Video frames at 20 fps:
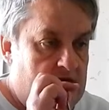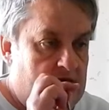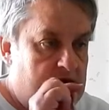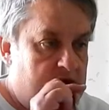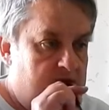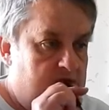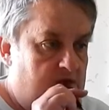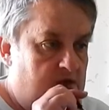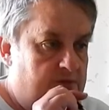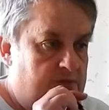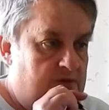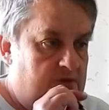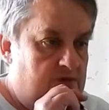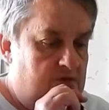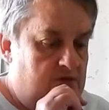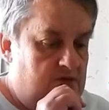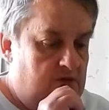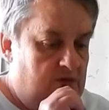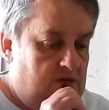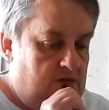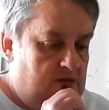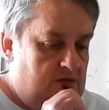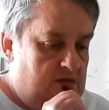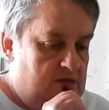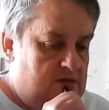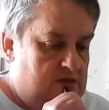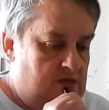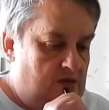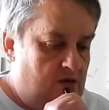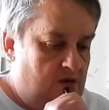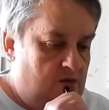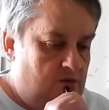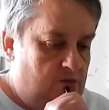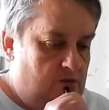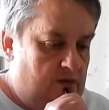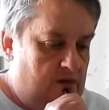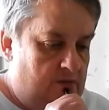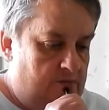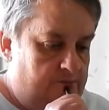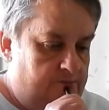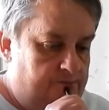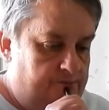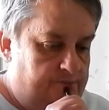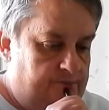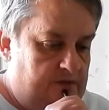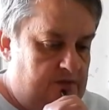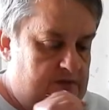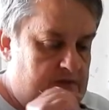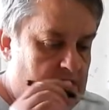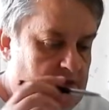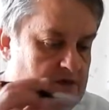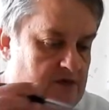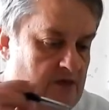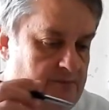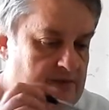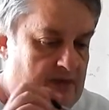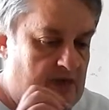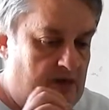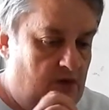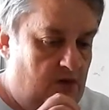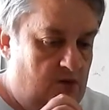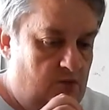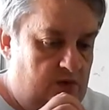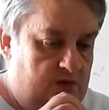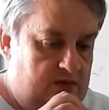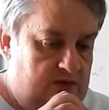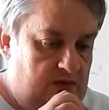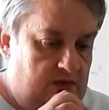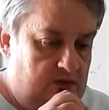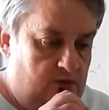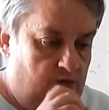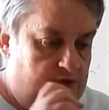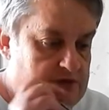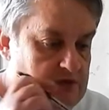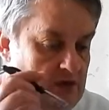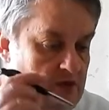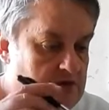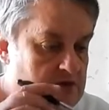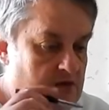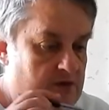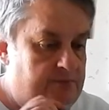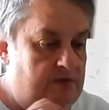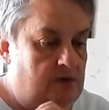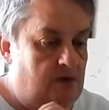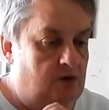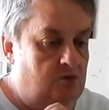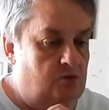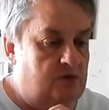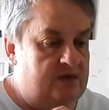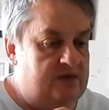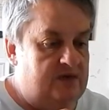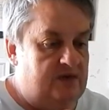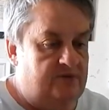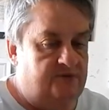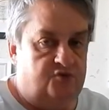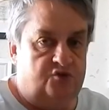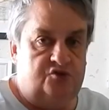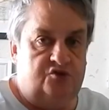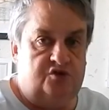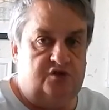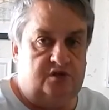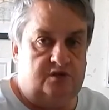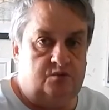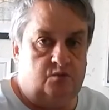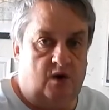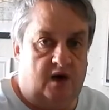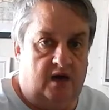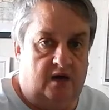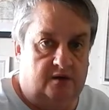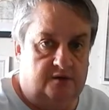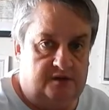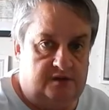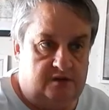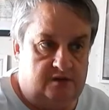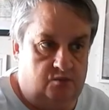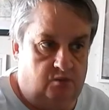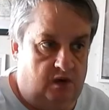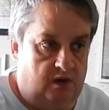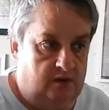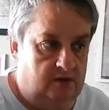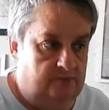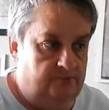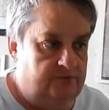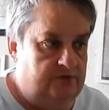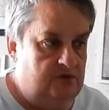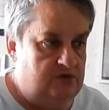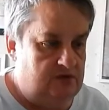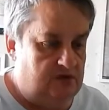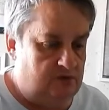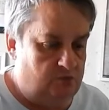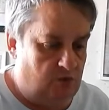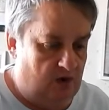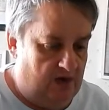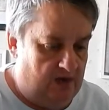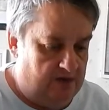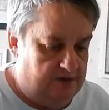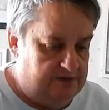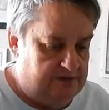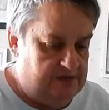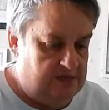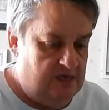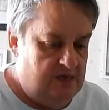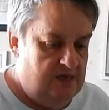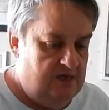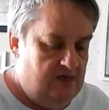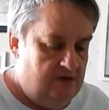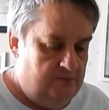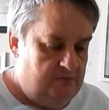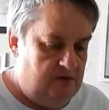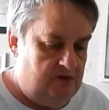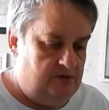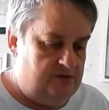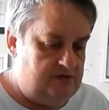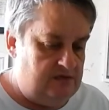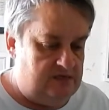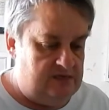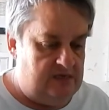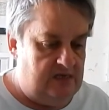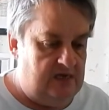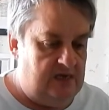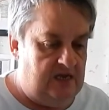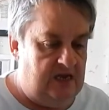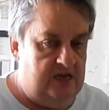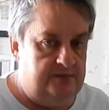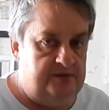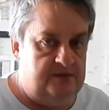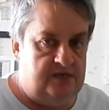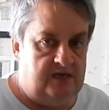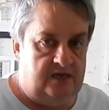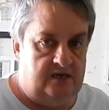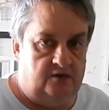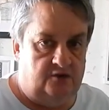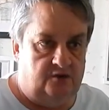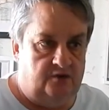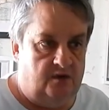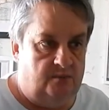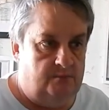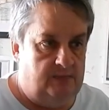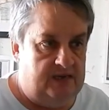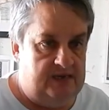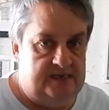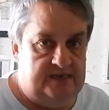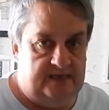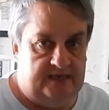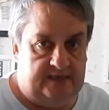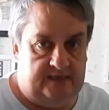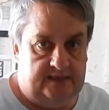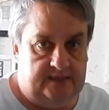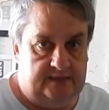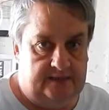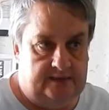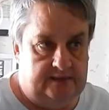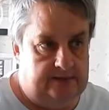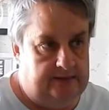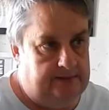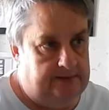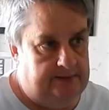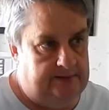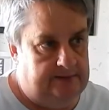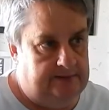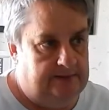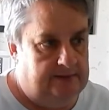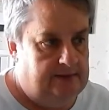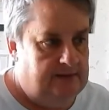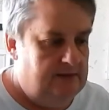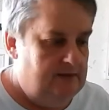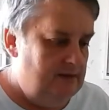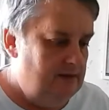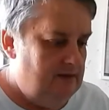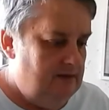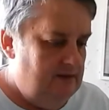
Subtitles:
Grand final. So it'll be good. So it's going to be a long weekend. Also, it's going to be a long weekend for New South Wales as well. New South Wales, because it's their Labor Day on the Monday.